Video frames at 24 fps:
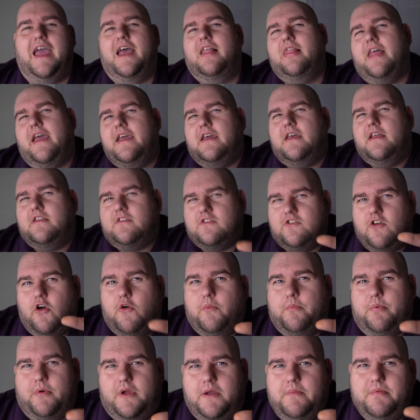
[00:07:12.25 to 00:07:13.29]
Like it's so
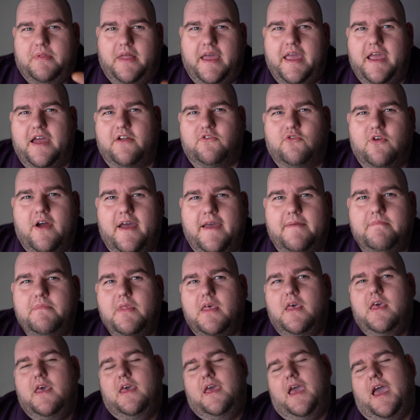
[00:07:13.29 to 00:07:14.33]
pre-planned, right?
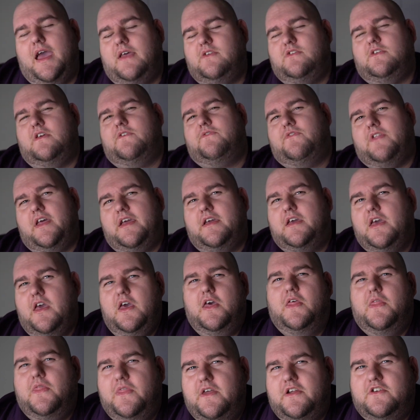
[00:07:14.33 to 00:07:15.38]
As if like
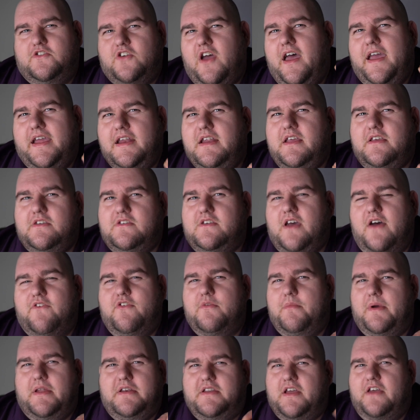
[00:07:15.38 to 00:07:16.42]
the Chinese
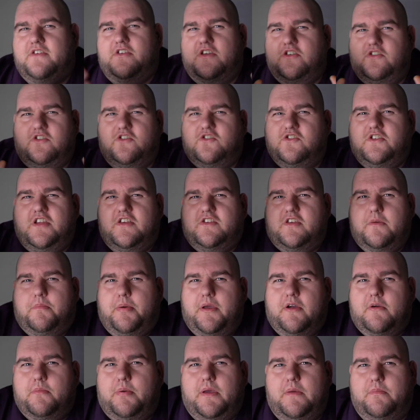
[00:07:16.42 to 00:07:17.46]
government doesn't just
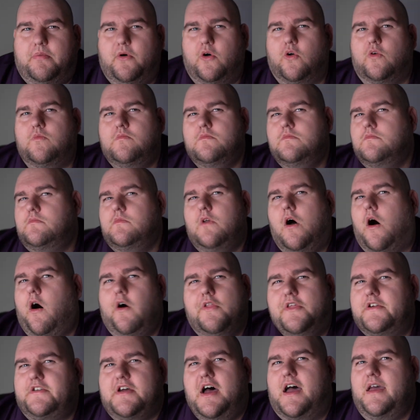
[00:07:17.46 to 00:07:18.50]
disappear people all
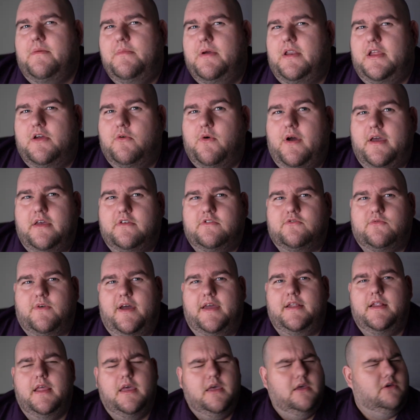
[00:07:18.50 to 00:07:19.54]
the time anyways,
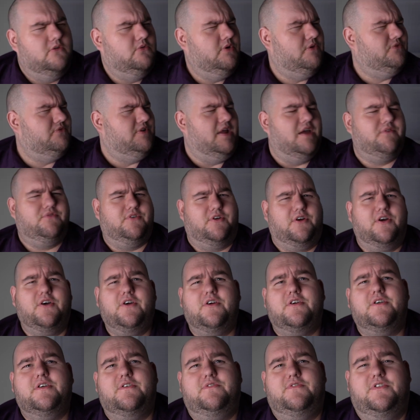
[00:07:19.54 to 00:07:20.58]
right? We've never
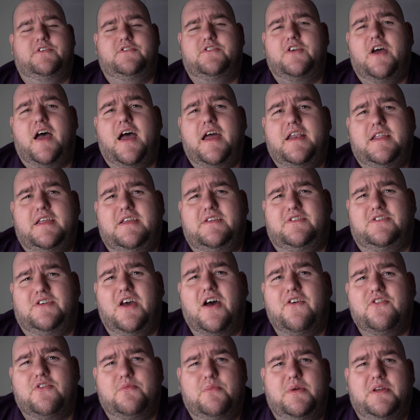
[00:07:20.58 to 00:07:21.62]
heard of the Chinese
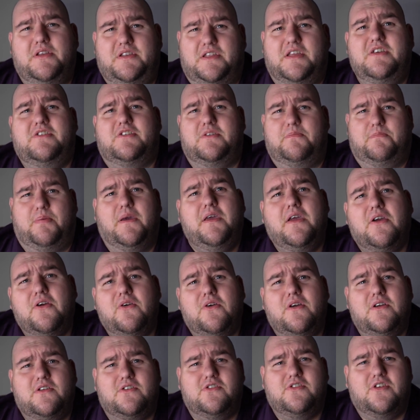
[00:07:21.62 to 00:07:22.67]
government
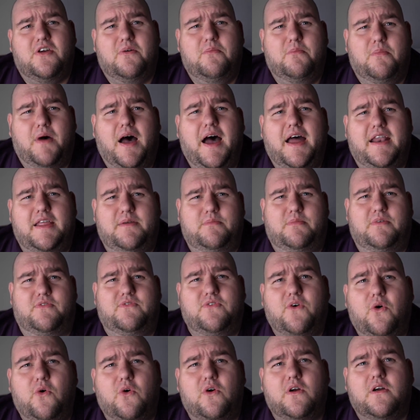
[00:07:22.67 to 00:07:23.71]
disappearing somebody
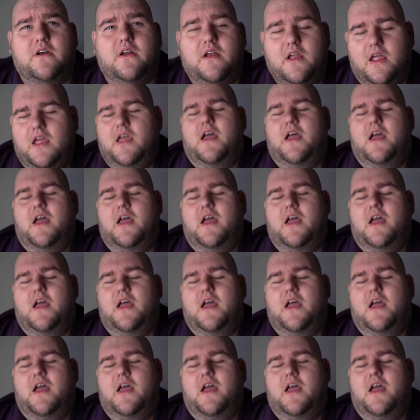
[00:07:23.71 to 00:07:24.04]
before.